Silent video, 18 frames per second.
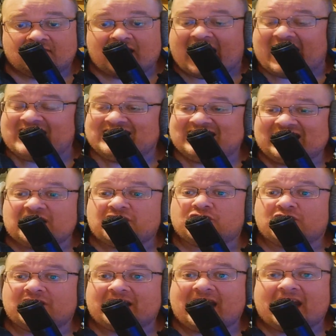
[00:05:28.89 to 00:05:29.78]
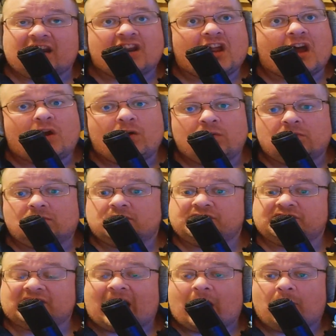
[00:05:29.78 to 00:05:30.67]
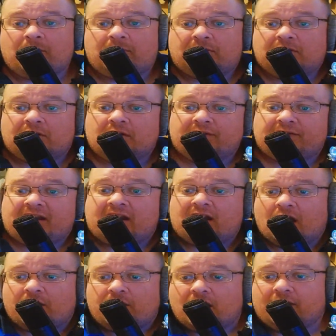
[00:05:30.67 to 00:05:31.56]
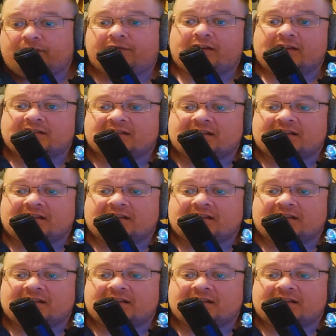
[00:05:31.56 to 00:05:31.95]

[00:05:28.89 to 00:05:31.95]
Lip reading: That is literally it. No soundproofing, no nothing.